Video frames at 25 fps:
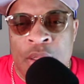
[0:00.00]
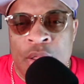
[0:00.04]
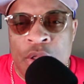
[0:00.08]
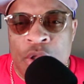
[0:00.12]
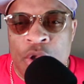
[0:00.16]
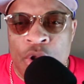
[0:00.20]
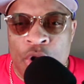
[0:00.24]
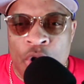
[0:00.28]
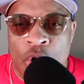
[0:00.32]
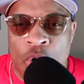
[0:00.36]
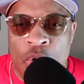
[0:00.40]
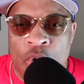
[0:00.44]

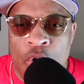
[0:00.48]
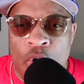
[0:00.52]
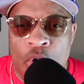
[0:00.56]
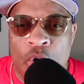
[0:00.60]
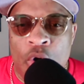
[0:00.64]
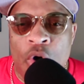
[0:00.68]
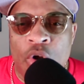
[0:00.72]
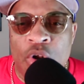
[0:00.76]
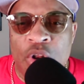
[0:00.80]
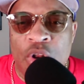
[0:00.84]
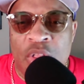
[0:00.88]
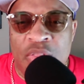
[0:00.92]
you know,
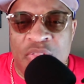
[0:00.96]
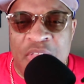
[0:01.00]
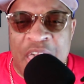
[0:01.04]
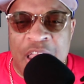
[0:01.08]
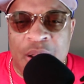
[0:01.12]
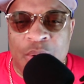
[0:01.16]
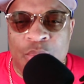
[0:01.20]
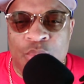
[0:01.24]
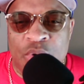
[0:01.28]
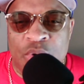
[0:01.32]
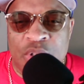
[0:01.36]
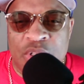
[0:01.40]
all of
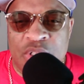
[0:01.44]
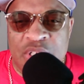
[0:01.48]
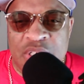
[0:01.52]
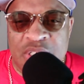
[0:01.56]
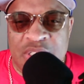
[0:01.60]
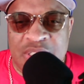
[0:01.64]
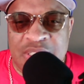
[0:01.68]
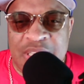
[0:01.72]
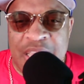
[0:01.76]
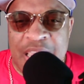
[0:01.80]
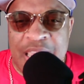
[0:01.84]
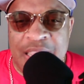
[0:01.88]
that
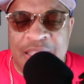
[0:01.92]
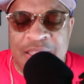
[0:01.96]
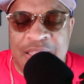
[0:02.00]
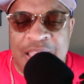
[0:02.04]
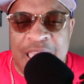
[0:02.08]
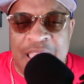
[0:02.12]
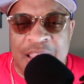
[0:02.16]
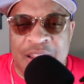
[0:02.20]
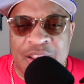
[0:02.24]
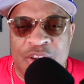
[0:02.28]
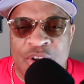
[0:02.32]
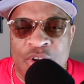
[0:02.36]
to say
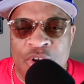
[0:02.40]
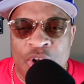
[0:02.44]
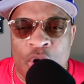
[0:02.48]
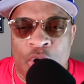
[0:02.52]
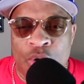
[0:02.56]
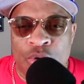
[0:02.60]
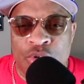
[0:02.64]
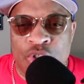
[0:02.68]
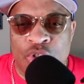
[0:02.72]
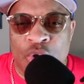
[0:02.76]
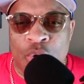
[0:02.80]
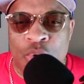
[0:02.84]
that, you
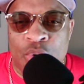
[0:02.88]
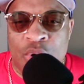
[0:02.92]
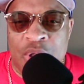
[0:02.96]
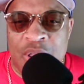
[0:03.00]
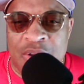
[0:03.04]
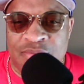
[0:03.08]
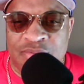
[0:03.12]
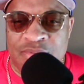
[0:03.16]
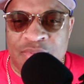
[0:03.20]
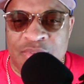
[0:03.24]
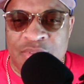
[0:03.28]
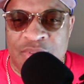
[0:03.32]
know, so
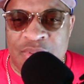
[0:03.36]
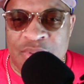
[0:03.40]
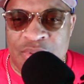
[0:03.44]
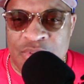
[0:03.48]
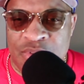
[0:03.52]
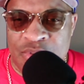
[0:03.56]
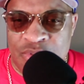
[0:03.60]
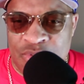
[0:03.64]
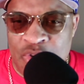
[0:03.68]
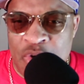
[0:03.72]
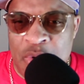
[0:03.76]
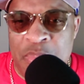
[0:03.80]
if
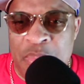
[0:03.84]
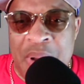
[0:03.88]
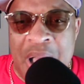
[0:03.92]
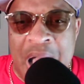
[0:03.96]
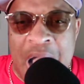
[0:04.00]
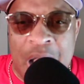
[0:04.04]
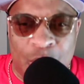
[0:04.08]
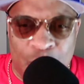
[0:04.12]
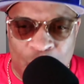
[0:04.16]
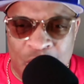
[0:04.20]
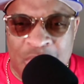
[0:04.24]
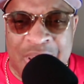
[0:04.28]

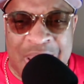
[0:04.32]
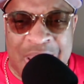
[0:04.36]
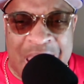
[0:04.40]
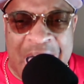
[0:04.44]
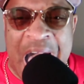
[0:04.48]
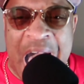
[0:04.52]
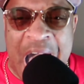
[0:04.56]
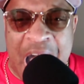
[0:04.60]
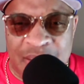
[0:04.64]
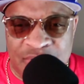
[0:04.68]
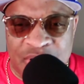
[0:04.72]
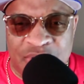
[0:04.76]
Tupac were
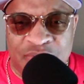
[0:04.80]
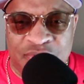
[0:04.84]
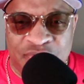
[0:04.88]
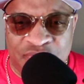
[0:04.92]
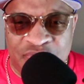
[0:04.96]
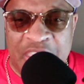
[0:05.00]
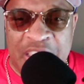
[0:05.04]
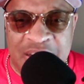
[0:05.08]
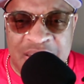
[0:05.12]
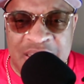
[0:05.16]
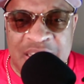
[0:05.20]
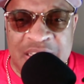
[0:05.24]
alive and
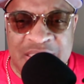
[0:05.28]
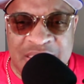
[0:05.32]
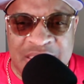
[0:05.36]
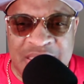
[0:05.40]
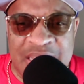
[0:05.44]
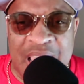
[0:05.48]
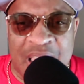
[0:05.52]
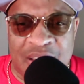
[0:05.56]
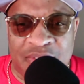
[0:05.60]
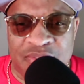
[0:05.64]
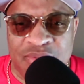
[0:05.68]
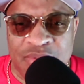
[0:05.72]
faked his
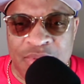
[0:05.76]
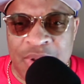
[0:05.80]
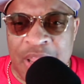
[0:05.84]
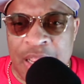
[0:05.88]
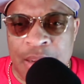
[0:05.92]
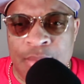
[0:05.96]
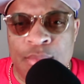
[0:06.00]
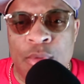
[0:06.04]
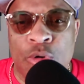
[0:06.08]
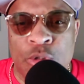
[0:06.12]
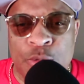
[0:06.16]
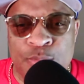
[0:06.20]
death,
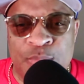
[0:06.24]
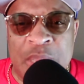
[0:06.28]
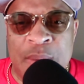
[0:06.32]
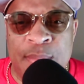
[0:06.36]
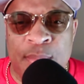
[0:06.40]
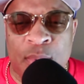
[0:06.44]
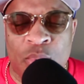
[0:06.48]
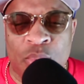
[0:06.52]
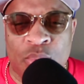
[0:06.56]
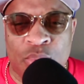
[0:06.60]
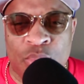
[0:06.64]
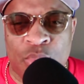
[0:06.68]
like most
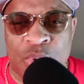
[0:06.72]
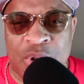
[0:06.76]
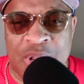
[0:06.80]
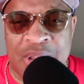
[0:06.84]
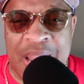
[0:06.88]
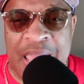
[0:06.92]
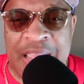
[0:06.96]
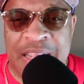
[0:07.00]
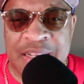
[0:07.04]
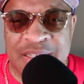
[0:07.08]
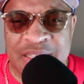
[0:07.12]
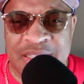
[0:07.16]
people would
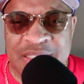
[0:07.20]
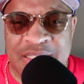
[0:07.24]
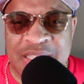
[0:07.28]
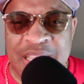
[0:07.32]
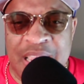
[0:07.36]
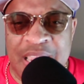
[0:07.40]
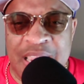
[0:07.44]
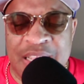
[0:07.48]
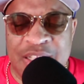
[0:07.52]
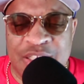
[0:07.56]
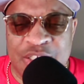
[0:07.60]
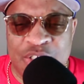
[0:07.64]
like to
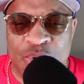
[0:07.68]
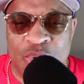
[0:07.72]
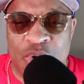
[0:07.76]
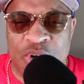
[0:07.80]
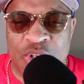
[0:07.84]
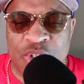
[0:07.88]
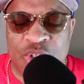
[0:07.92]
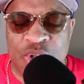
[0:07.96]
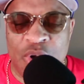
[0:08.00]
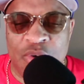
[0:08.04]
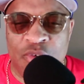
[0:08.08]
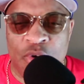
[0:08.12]
say and so on
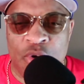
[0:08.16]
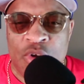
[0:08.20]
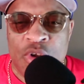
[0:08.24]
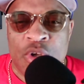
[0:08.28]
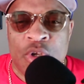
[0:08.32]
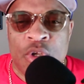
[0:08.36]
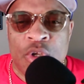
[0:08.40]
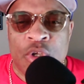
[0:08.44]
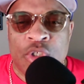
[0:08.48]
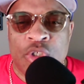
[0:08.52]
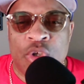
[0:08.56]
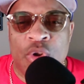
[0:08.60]
and so forth.
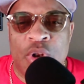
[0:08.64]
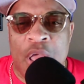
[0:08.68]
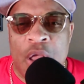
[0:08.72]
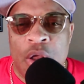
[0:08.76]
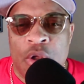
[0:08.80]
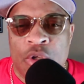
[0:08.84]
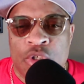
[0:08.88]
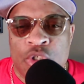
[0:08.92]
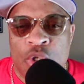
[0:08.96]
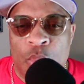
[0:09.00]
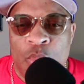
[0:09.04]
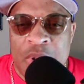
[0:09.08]

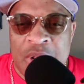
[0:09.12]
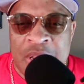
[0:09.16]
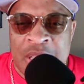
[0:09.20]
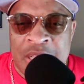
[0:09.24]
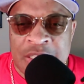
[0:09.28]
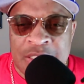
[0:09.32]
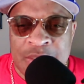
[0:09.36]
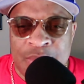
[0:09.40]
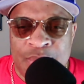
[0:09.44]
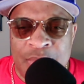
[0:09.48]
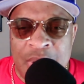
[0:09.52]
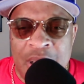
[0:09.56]
So when
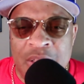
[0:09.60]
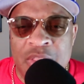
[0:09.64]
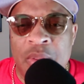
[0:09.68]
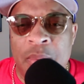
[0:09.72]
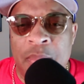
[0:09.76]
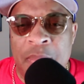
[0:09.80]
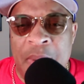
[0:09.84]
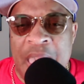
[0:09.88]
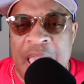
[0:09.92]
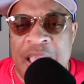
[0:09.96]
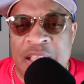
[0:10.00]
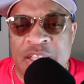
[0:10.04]
his
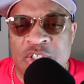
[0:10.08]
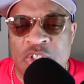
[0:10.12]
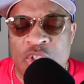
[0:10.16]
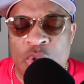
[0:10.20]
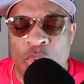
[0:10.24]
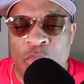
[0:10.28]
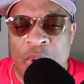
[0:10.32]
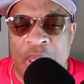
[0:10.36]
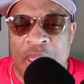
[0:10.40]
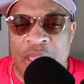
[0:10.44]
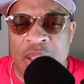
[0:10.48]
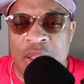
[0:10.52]
mother passed
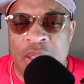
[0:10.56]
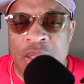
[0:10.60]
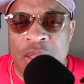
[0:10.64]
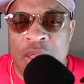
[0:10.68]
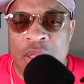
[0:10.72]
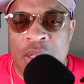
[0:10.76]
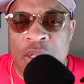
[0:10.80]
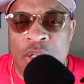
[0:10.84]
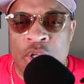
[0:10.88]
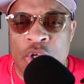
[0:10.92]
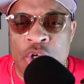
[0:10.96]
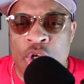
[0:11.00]
away,
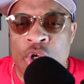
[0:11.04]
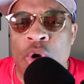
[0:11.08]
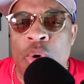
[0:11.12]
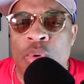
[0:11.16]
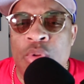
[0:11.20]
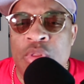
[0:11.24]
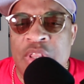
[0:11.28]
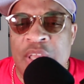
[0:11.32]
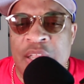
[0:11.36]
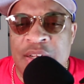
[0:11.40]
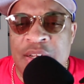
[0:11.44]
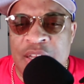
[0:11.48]
you
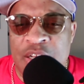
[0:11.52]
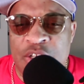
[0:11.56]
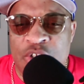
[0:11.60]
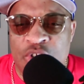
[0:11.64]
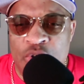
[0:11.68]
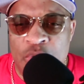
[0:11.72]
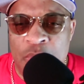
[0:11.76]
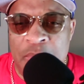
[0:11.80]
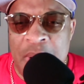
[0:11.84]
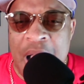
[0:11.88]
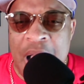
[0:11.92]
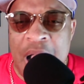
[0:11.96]
don't think that
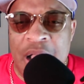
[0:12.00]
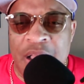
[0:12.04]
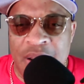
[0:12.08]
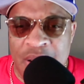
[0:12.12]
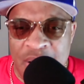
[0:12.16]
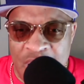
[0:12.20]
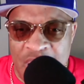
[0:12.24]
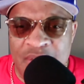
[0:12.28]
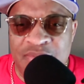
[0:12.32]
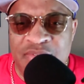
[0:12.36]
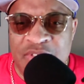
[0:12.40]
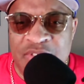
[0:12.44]
Tupac
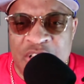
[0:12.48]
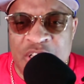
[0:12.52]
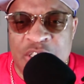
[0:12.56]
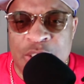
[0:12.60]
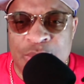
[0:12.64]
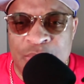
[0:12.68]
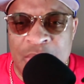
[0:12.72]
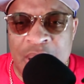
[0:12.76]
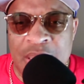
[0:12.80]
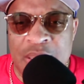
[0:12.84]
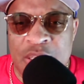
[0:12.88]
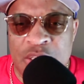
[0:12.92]
loved
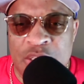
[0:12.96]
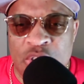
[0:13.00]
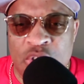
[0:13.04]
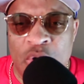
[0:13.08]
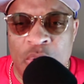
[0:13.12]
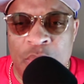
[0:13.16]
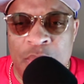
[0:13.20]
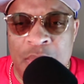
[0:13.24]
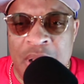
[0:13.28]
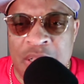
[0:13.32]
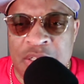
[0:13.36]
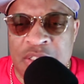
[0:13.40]
his mother
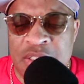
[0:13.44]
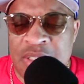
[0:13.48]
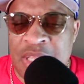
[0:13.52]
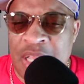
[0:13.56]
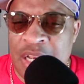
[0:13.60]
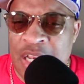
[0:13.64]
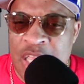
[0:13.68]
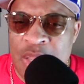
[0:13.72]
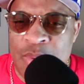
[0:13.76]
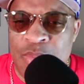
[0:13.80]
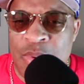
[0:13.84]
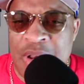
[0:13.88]
so much
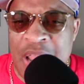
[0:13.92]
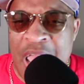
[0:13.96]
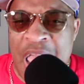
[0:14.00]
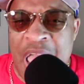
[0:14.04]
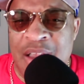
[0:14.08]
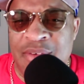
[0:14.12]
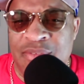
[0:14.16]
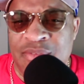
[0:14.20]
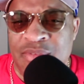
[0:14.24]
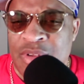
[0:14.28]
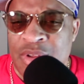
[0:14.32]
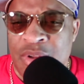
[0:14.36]
that he would
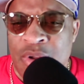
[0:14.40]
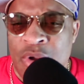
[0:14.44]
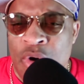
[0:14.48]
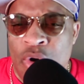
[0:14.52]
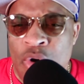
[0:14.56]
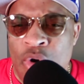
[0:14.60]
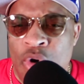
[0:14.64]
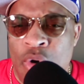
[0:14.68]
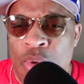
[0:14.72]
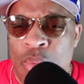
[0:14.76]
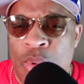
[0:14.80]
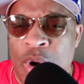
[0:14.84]
have
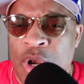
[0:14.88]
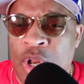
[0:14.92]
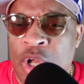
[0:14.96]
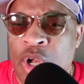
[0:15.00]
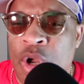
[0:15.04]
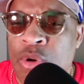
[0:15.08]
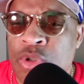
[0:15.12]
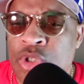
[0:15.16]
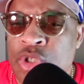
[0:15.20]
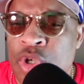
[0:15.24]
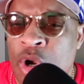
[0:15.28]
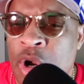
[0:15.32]
or want to
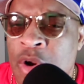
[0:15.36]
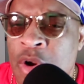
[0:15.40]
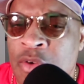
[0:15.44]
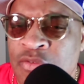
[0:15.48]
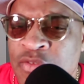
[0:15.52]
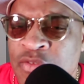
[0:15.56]
go to her